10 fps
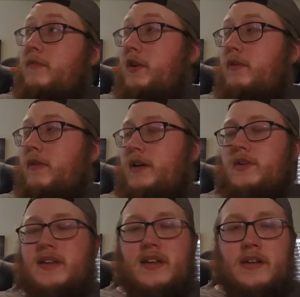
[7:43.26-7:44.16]

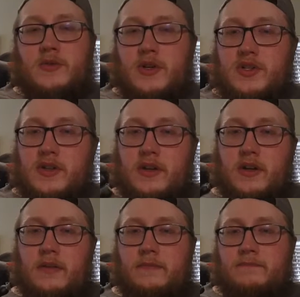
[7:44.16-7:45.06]
factoring in a twitch in
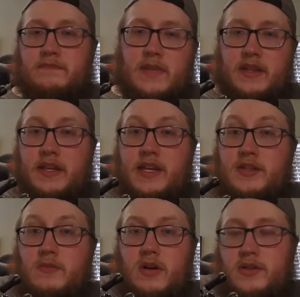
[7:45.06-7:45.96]
there in
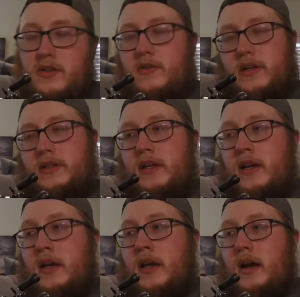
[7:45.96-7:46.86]
case you want to, and
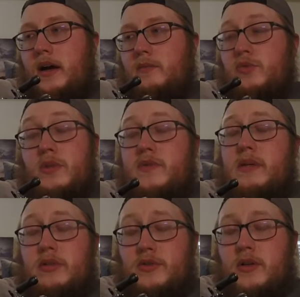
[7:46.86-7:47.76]
really was
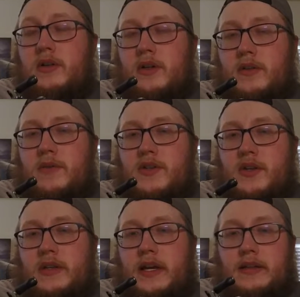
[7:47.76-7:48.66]
able to trigger a lot of fish
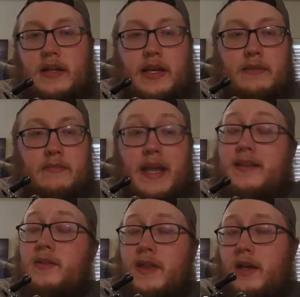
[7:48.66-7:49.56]
on that. And
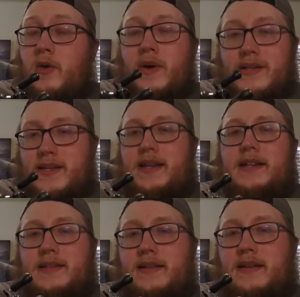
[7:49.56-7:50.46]
man, do they always hit
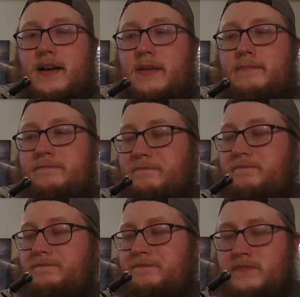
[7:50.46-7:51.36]
it. I
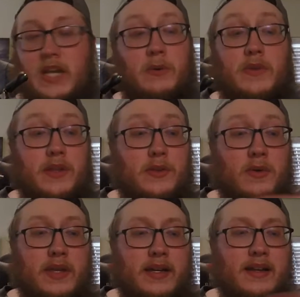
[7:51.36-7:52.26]
really like
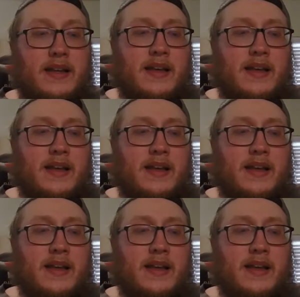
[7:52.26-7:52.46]
throwing that